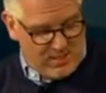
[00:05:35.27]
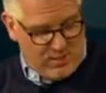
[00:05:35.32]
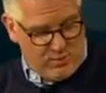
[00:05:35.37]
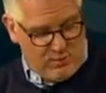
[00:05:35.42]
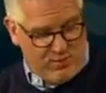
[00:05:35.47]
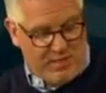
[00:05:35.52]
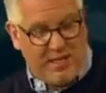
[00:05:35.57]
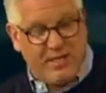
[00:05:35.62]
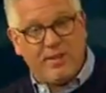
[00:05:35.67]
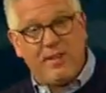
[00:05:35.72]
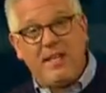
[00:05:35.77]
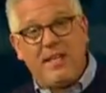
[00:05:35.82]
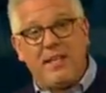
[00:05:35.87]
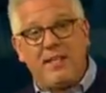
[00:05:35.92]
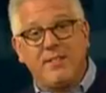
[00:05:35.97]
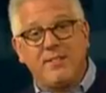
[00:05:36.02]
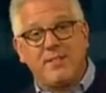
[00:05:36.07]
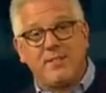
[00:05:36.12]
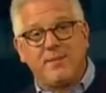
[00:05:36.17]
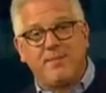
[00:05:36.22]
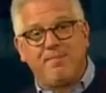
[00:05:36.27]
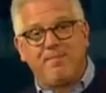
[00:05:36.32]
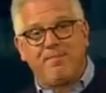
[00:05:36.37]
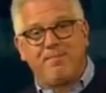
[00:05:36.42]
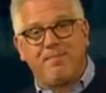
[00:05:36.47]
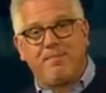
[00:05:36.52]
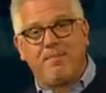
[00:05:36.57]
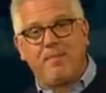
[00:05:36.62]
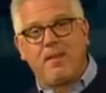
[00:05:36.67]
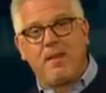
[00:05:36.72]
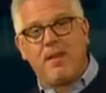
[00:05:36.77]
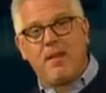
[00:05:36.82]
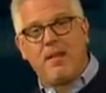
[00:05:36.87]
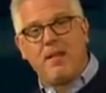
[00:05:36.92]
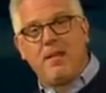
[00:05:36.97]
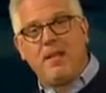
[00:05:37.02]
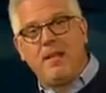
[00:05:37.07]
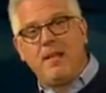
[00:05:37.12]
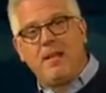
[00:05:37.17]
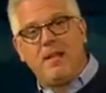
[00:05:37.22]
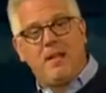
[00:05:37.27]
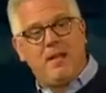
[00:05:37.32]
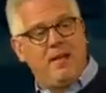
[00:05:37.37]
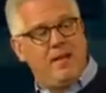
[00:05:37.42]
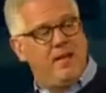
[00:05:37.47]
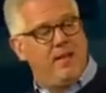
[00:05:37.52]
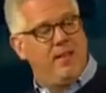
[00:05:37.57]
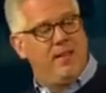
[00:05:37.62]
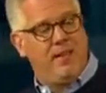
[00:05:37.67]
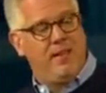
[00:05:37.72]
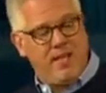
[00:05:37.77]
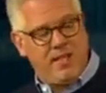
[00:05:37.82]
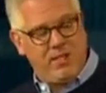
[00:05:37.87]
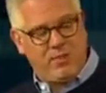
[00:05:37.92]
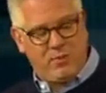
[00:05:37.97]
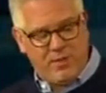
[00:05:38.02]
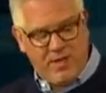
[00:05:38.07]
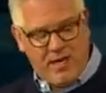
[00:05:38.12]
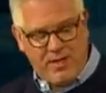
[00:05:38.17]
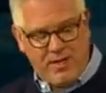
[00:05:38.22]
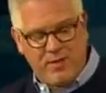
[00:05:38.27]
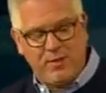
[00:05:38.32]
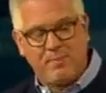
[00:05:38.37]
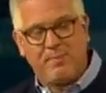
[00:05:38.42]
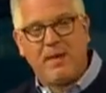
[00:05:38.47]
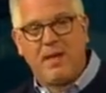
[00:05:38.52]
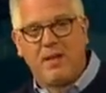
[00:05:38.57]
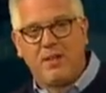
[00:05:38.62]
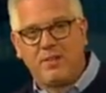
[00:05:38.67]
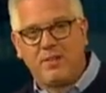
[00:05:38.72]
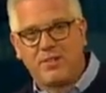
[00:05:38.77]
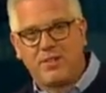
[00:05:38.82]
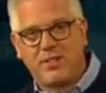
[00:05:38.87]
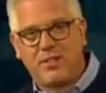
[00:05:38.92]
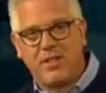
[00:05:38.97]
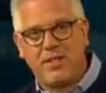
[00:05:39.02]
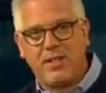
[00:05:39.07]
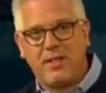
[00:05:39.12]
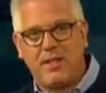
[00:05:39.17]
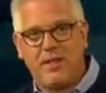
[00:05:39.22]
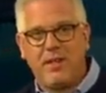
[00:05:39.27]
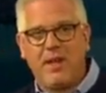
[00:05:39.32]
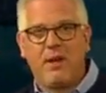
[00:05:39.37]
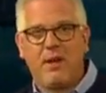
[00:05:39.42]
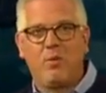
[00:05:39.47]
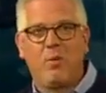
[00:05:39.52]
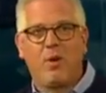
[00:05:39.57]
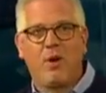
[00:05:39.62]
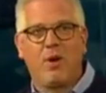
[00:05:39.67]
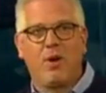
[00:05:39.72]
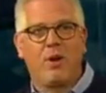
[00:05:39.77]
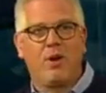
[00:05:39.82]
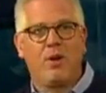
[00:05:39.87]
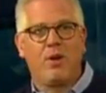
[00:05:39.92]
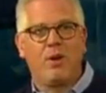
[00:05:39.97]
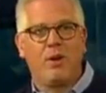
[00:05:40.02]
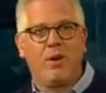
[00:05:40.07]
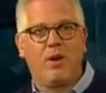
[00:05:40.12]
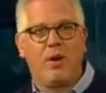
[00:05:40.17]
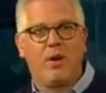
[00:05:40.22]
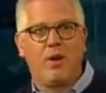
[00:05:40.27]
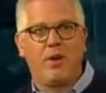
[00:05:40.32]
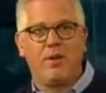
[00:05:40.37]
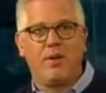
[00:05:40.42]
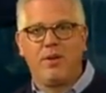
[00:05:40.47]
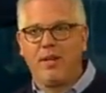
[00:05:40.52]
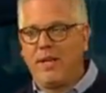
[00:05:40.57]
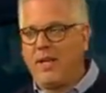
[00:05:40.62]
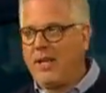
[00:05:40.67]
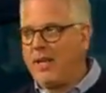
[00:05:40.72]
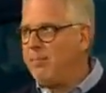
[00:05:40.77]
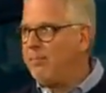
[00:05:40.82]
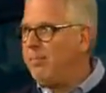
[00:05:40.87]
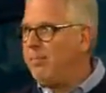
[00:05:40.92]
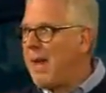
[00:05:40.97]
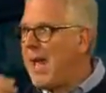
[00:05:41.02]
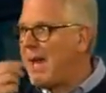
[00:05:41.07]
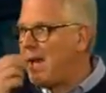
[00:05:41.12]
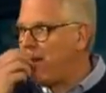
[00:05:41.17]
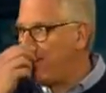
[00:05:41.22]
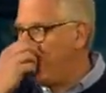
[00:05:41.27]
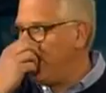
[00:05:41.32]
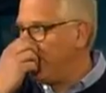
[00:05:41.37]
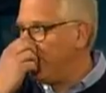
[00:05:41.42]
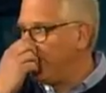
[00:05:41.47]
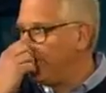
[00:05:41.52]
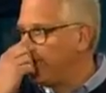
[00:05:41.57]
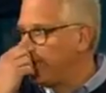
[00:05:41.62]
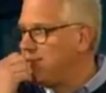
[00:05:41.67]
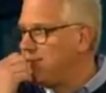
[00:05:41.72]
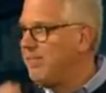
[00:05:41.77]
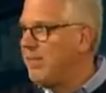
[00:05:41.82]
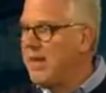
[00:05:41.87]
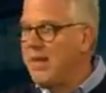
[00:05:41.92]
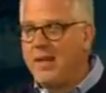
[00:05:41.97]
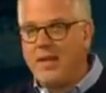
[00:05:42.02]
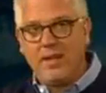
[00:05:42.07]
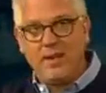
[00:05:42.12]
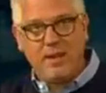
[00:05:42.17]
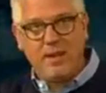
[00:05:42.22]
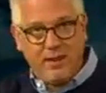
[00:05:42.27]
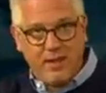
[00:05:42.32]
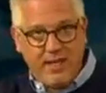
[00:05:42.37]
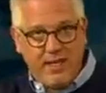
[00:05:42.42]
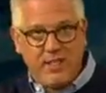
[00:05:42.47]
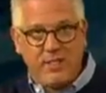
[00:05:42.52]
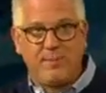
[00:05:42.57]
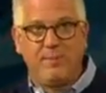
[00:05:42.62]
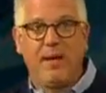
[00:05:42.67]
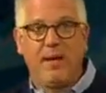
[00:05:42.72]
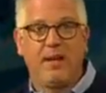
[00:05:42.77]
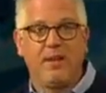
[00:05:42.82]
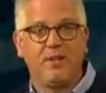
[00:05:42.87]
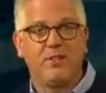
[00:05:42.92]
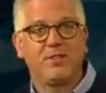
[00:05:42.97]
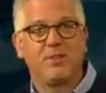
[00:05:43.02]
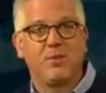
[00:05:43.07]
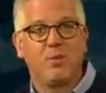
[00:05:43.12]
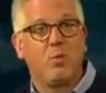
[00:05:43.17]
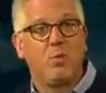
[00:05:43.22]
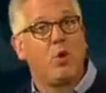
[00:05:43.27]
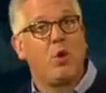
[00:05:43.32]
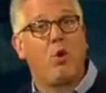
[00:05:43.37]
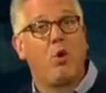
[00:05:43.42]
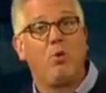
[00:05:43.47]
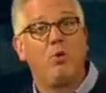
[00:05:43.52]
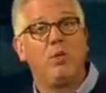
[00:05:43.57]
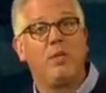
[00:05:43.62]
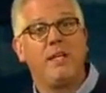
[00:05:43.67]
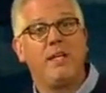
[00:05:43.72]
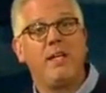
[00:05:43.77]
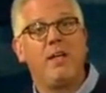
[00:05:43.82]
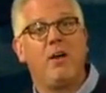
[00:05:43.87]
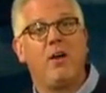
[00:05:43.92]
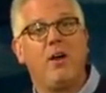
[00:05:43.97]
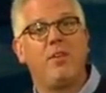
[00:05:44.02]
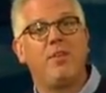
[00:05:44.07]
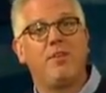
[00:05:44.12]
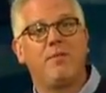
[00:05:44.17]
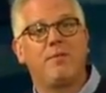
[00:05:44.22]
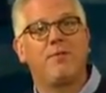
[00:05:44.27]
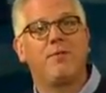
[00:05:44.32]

you would get these. These were not the bells that were on the back mules. These bells were only on the